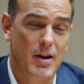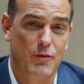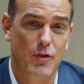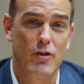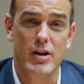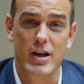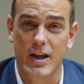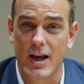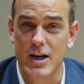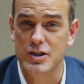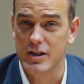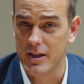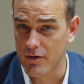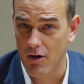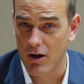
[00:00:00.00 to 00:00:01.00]
Very
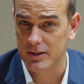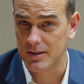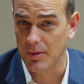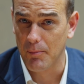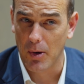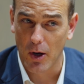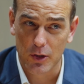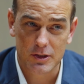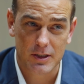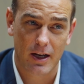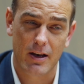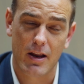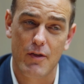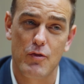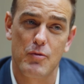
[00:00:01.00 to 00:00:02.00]
occasionally there are some
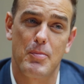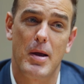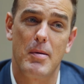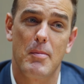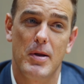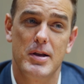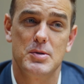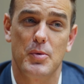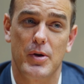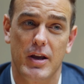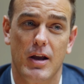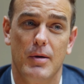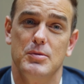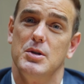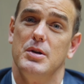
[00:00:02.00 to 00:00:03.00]
post-handover payment plans that we can
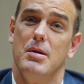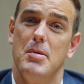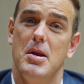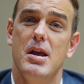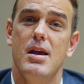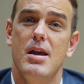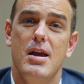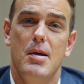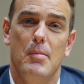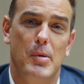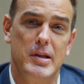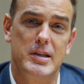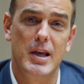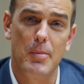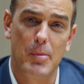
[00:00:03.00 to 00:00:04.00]
come to in a minute,
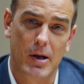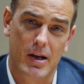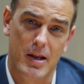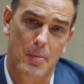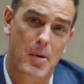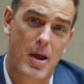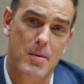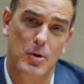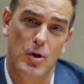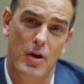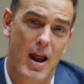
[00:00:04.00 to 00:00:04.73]
but typically a payment on